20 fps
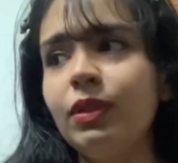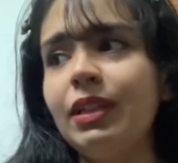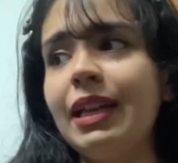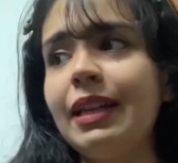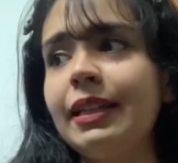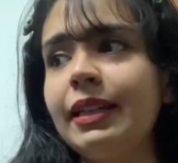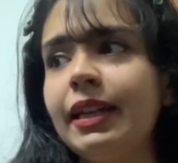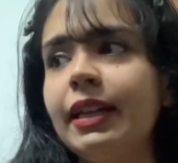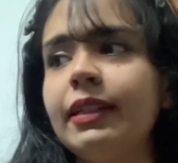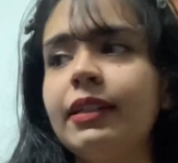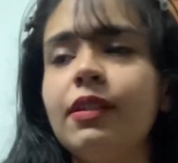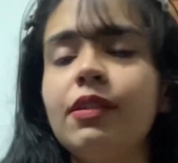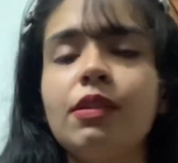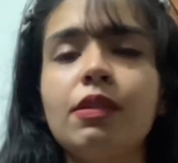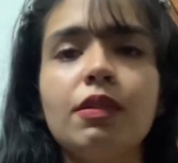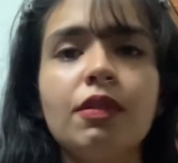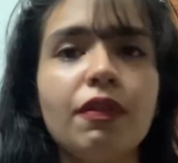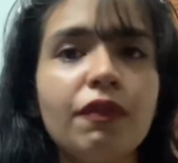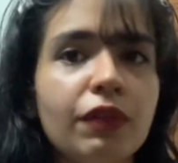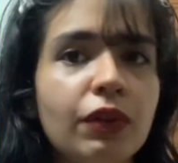dedicated
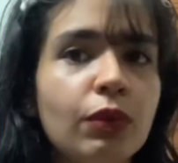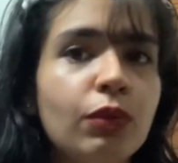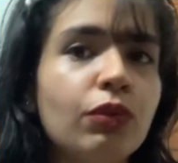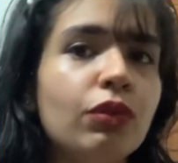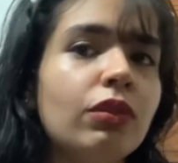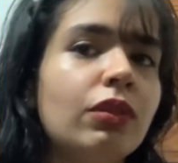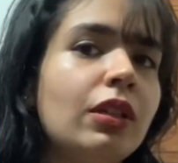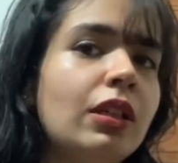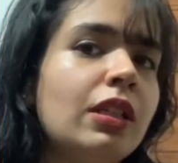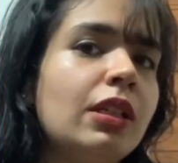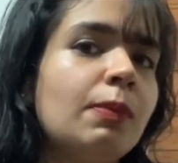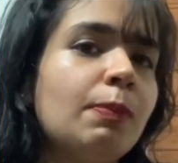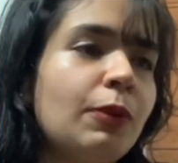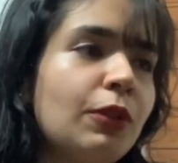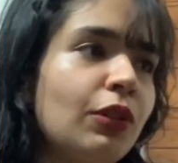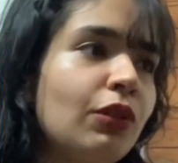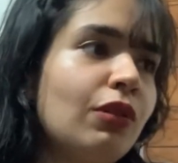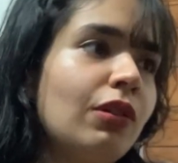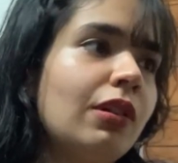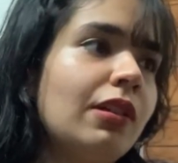review to these
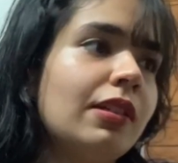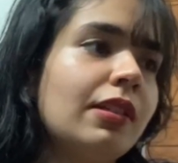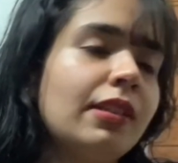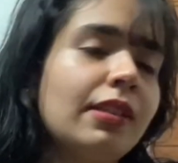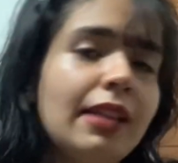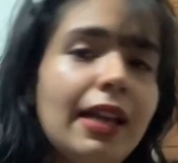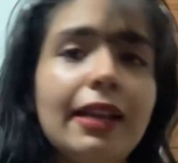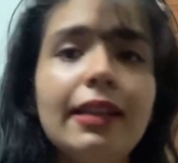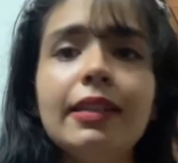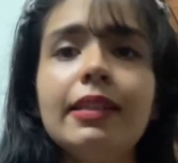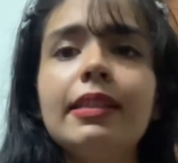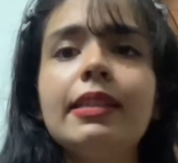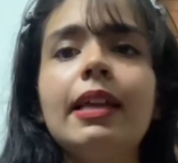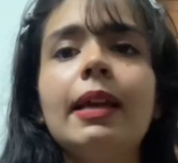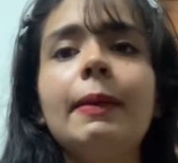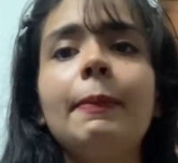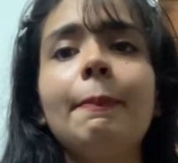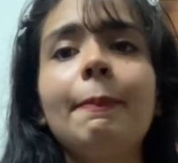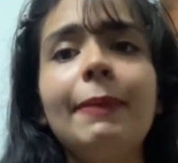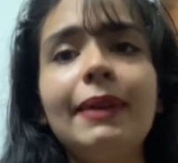particular scents,
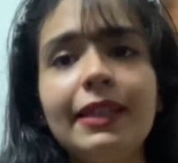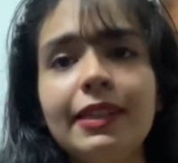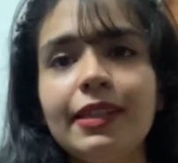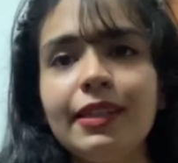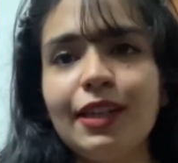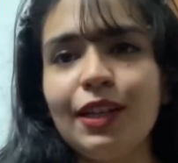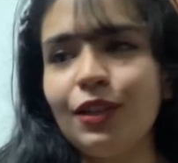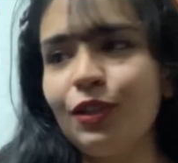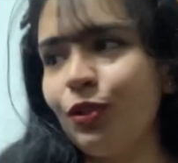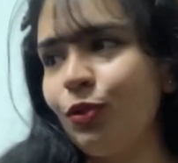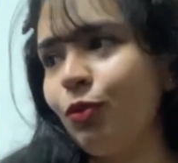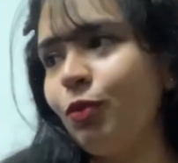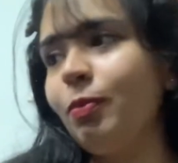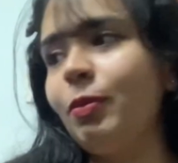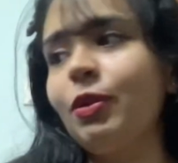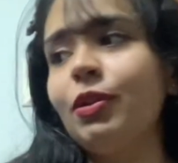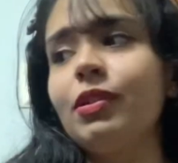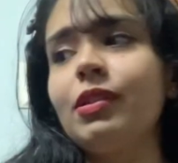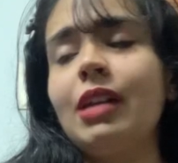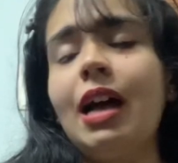then please stay tuned
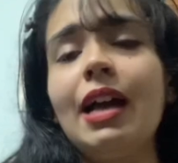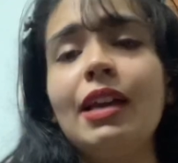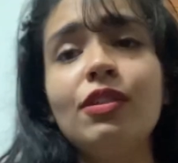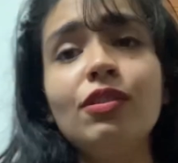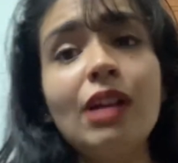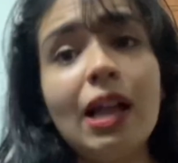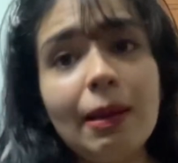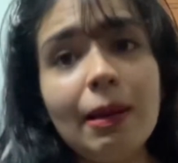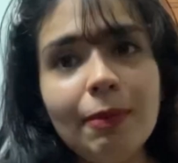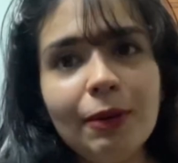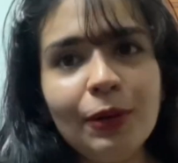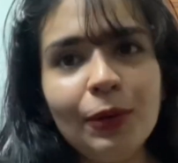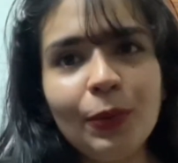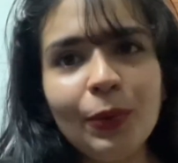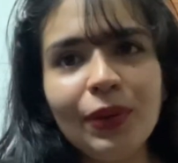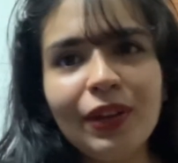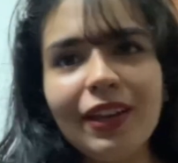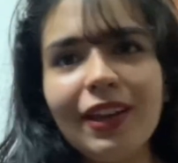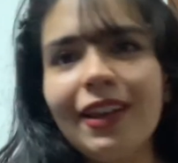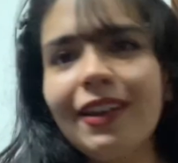because I shall be
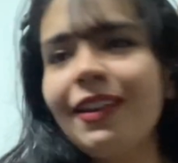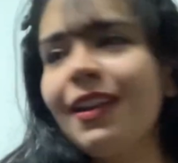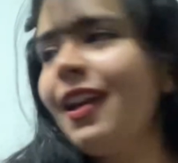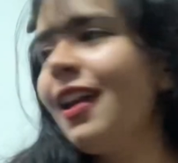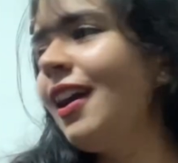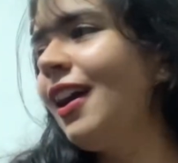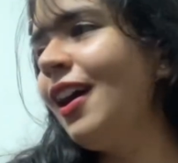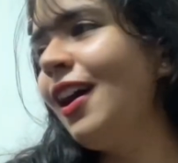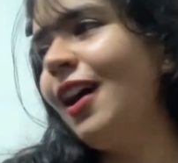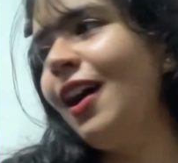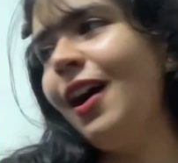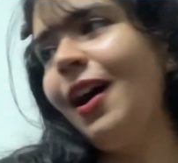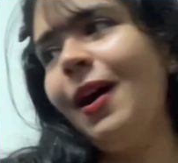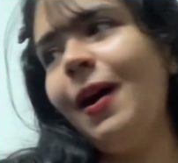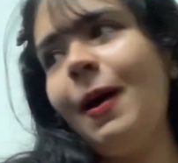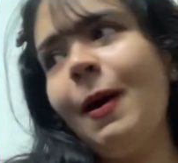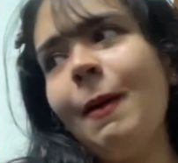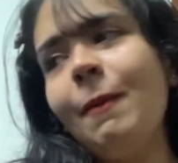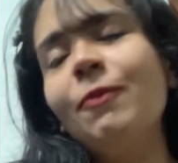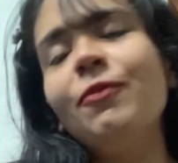doing it
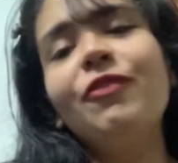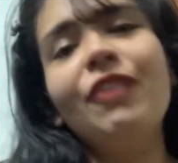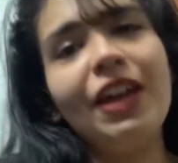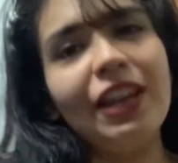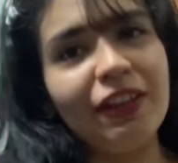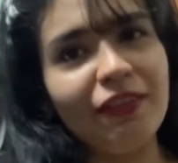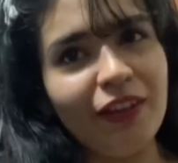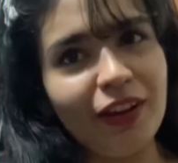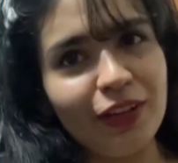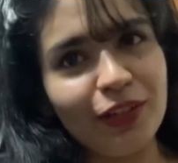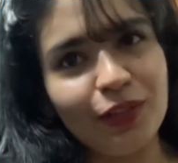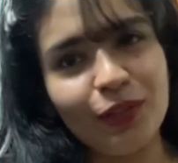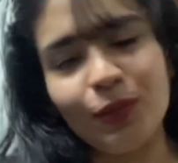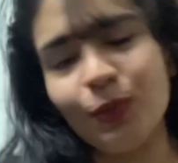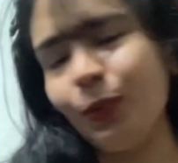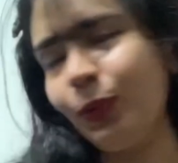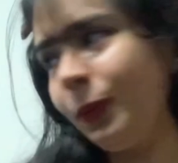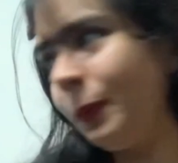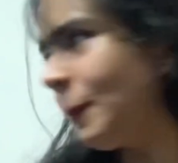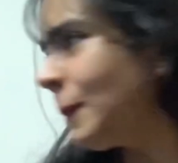very
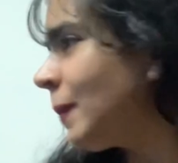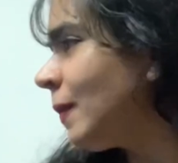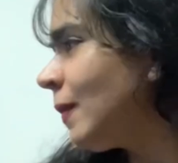soon.